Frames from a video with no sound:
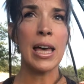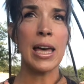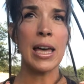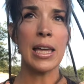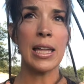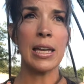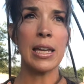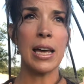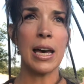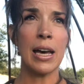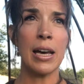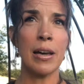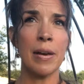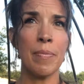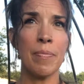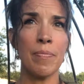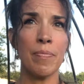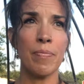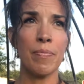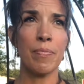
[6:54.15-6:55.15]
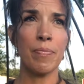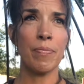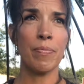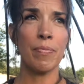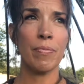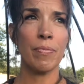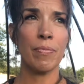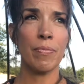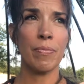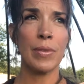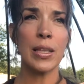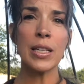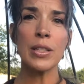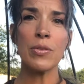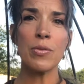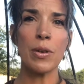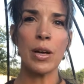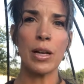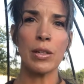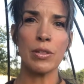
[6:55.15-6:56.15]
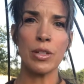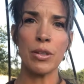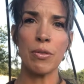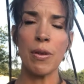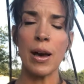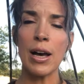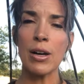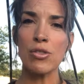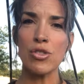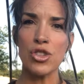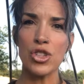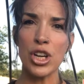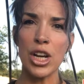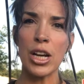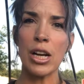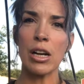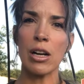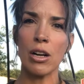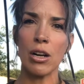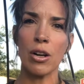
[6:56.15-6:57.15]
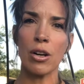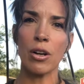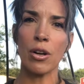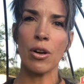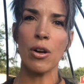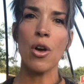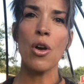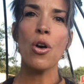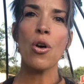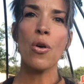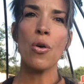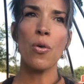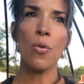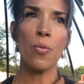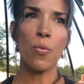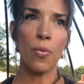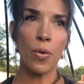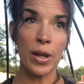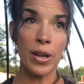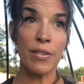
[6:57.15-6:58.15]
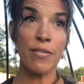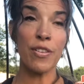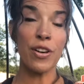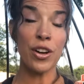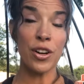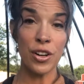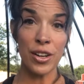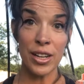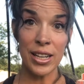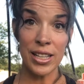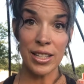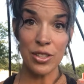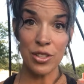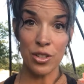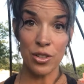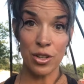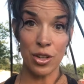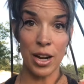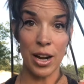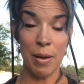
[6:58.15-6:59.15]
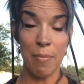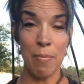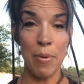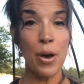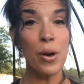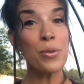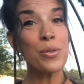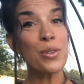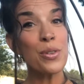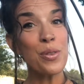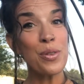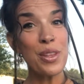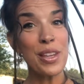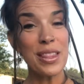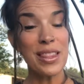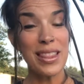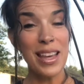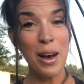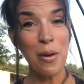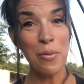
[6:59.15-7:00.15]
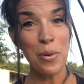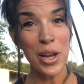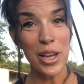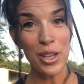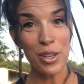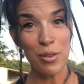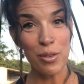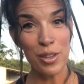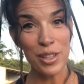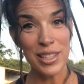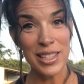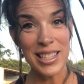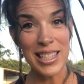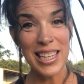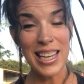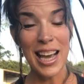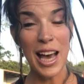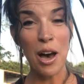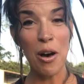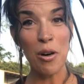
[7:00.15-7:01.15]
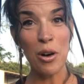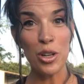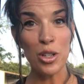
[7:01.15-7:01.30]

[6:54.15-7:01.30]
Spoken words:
and that's what I'll do. I'll share one of her Instagram posts so that way you can see how